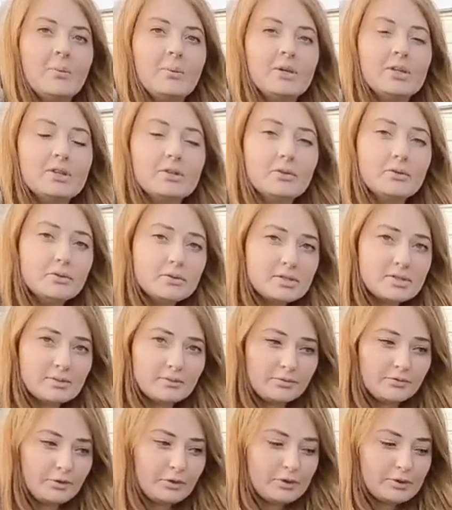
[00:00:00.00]
With
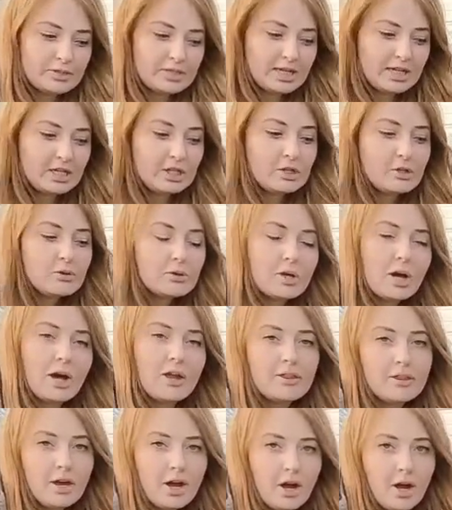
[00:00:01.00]
autumn fruiting, you
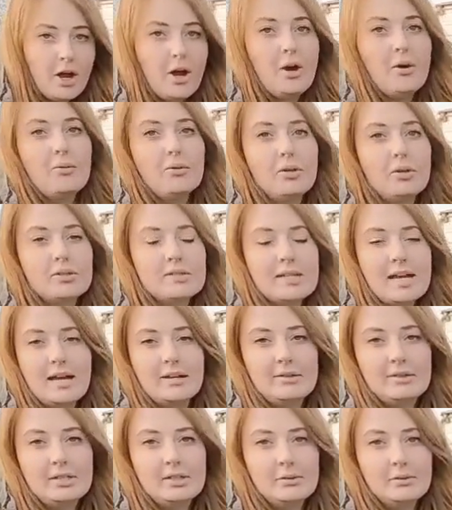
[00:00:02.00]
cut the whole lot
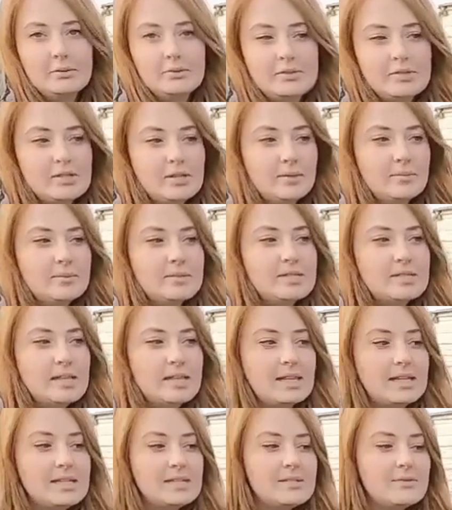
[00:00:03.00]
down in autumn, so
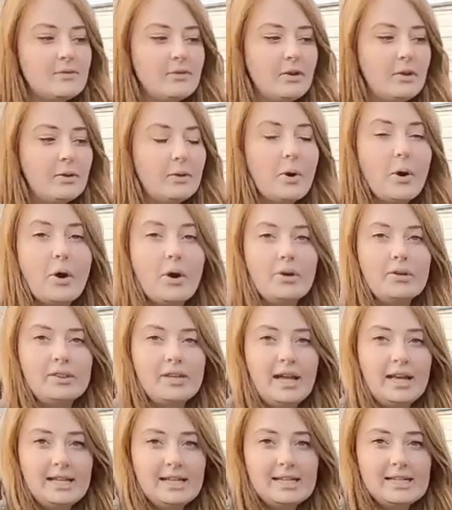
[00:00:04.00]
these fruit on
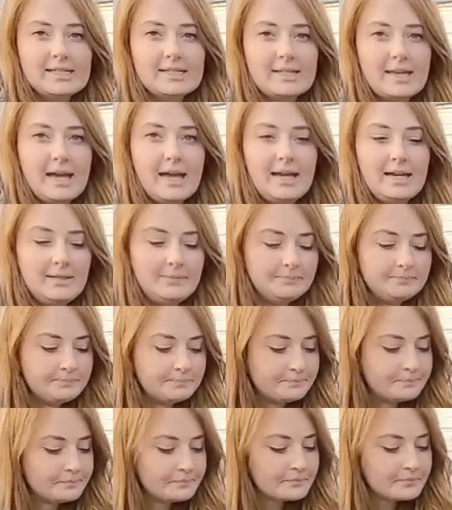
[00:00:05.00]
that year's cane.
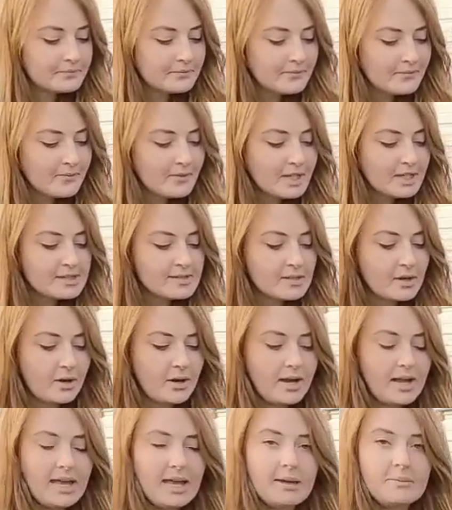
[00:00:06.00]
So
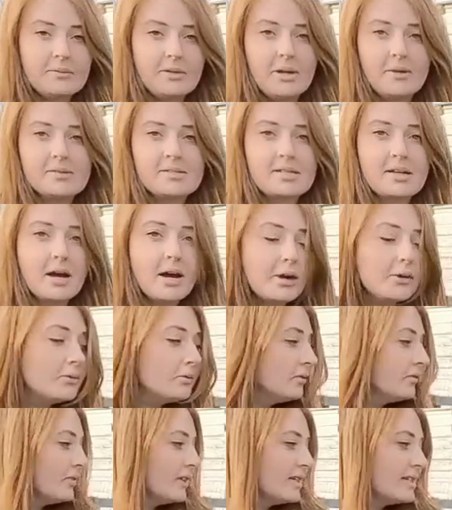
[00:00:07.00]
I am going to cut
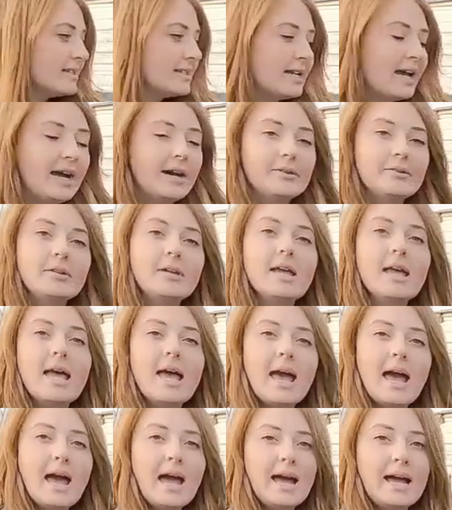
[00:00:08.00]
all of these down,
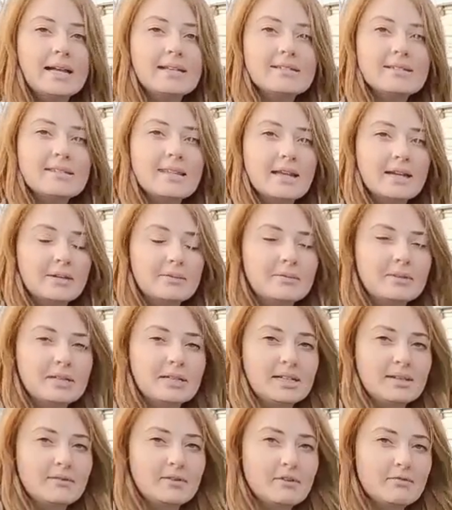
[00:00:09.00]
and then I'm
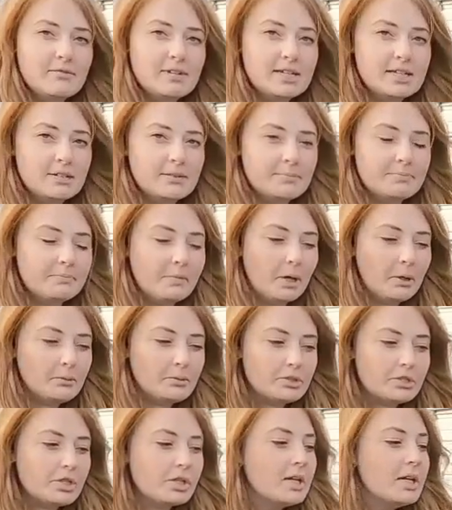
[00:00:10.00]
going to give it a really good
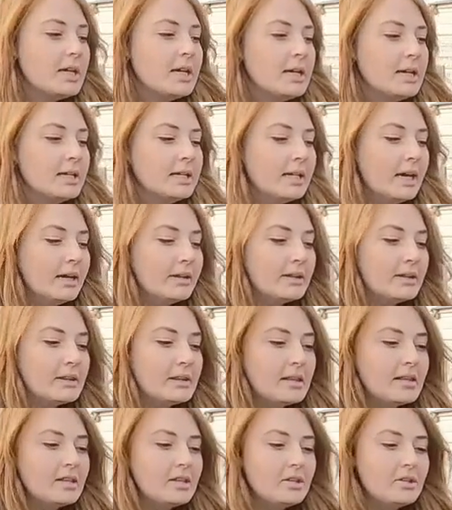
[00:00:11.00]
mulch. Now the
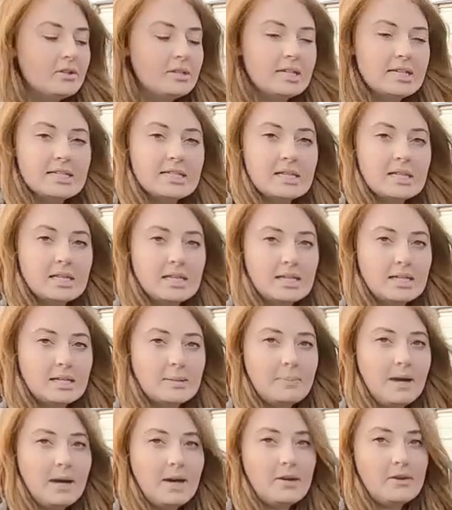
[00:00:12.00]
thing that you need to think
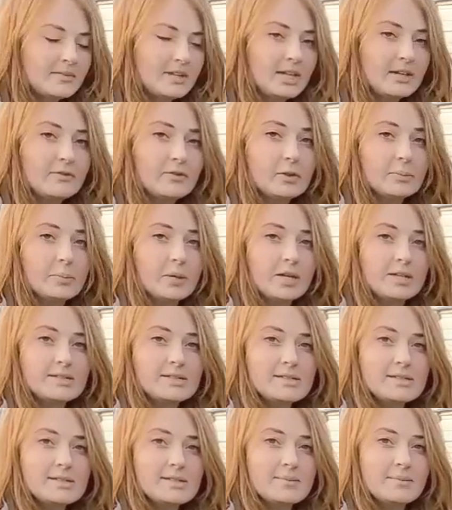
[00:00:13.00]
about if you're
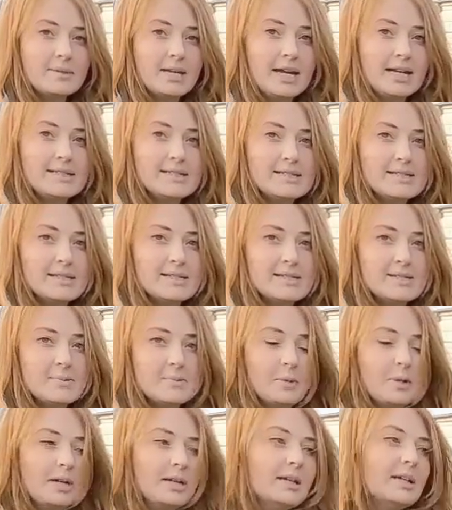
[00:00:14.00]
planting some canes this
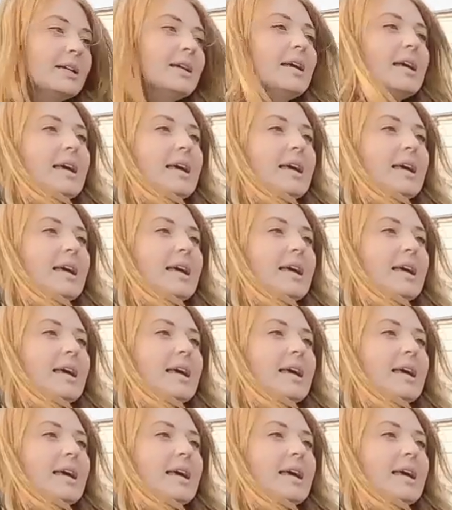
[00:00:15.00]
spring